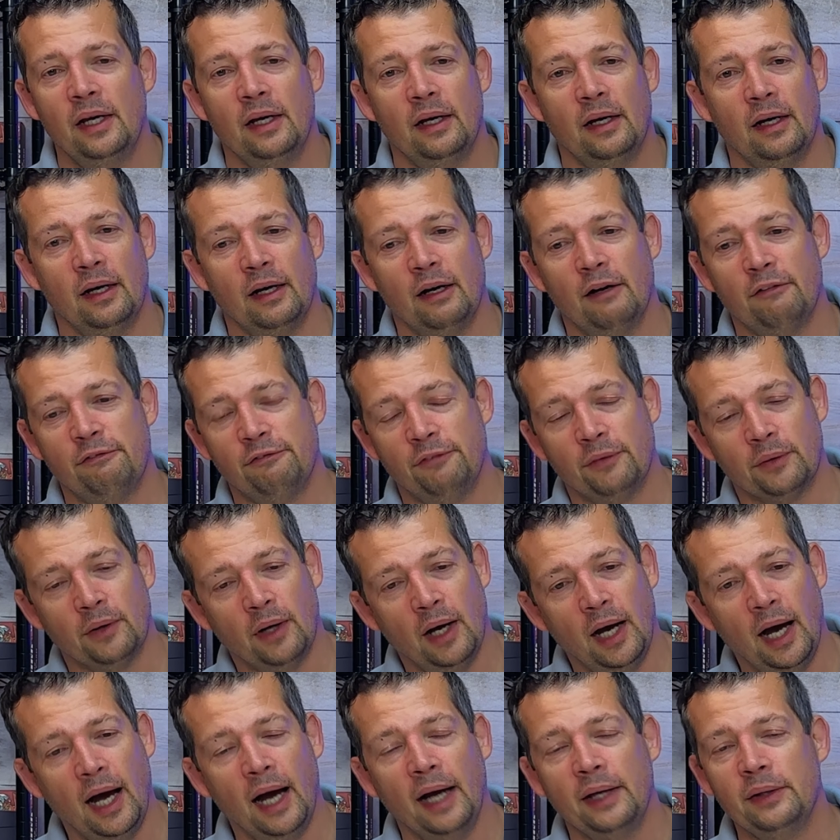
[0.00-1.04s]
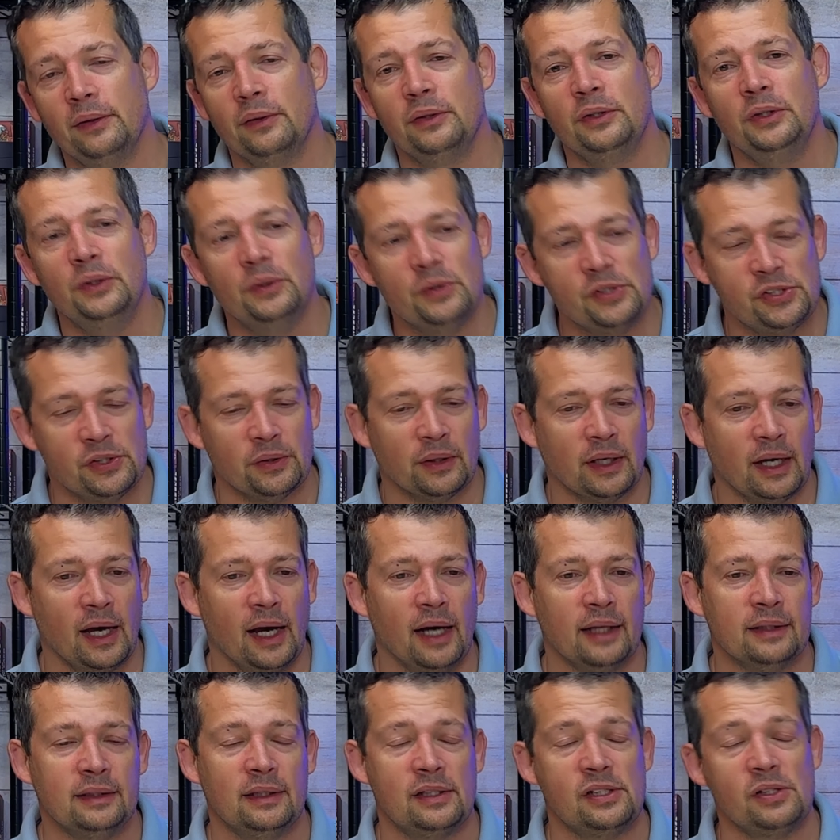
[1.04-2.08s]
uh, for a higher user
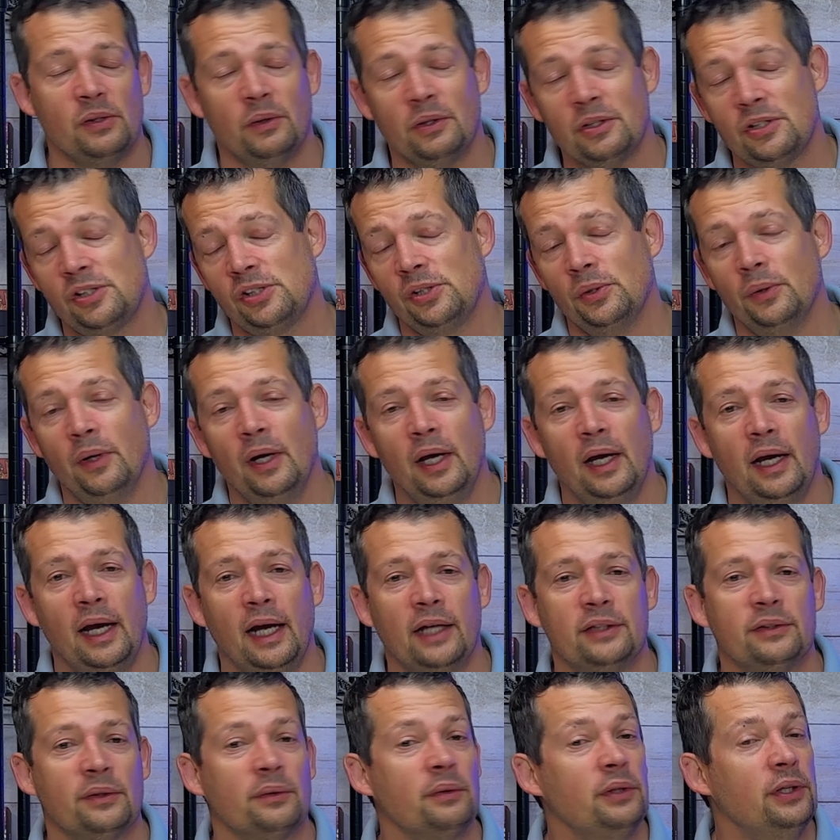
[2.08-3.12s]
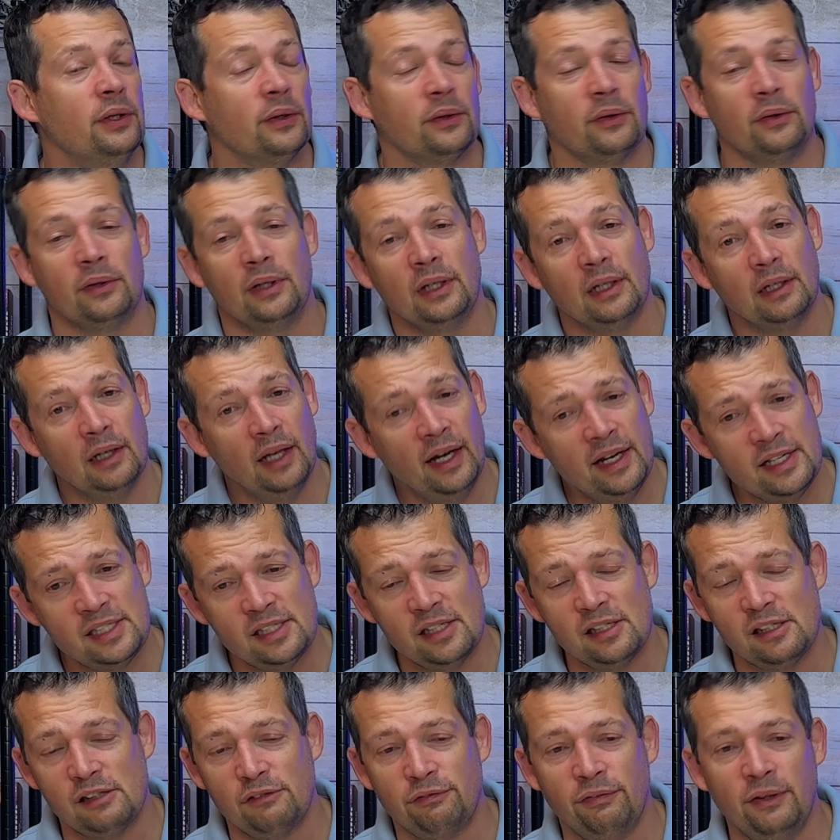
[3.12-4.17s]
count. That's also had a reoccurring
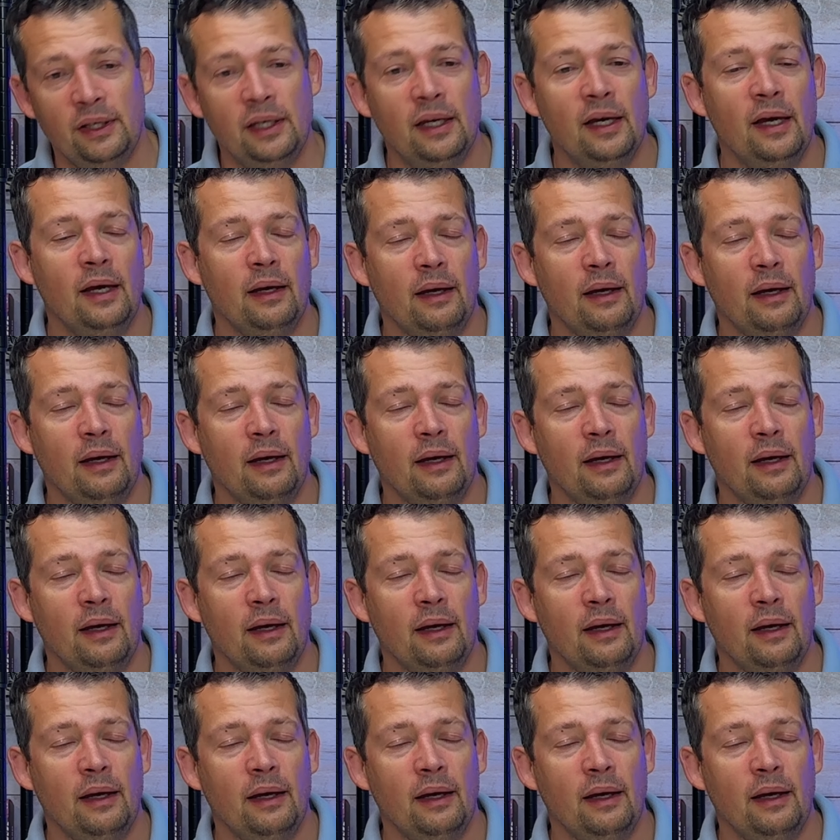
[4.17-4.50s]
license fee.